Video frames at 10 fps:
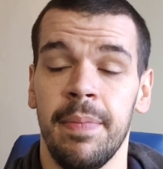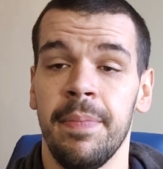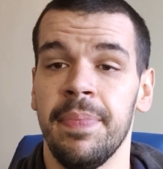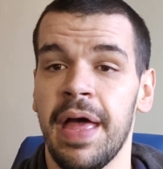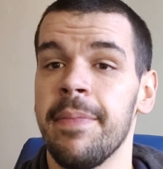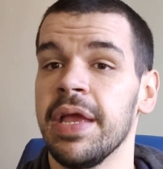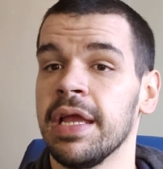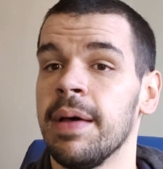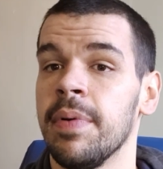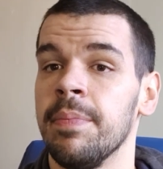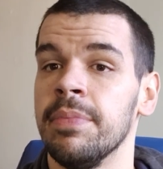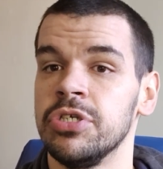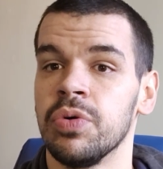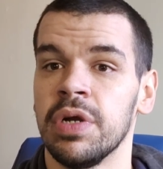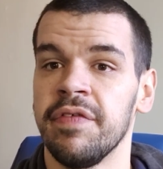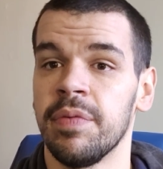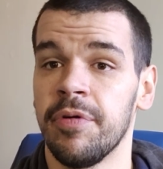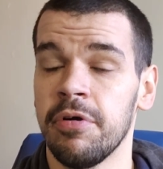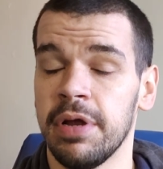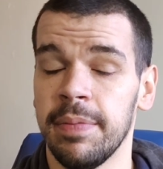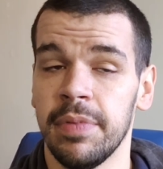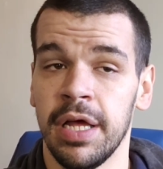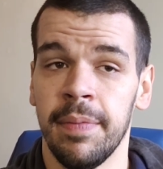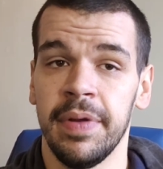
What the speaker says: and that making up a majority of your program.